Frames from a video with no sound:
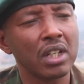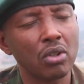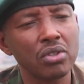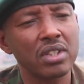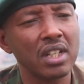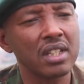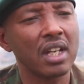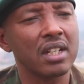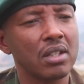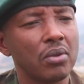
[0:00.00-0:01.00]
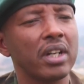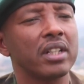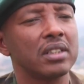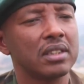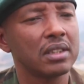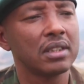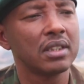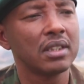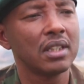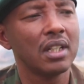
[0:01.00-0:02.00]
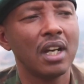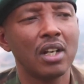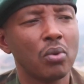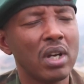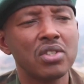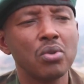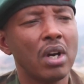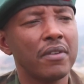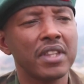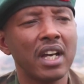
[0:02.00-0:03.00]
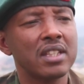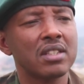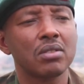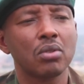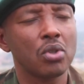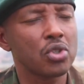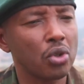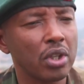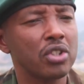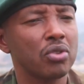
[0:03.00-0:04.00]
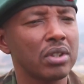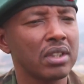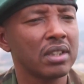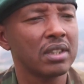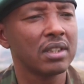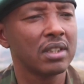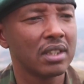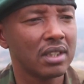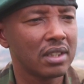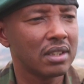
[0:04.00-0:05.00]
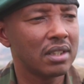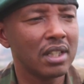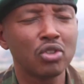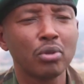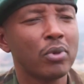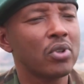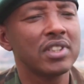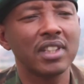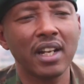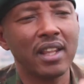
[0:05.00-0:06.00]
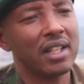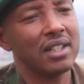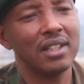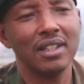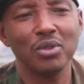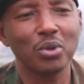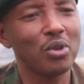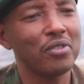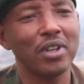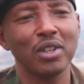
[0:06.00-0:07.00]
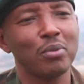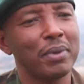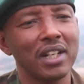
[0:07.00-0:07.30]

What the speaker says: of the continent and the world. And once you have that consolation, then tomorrow is another day, you go for an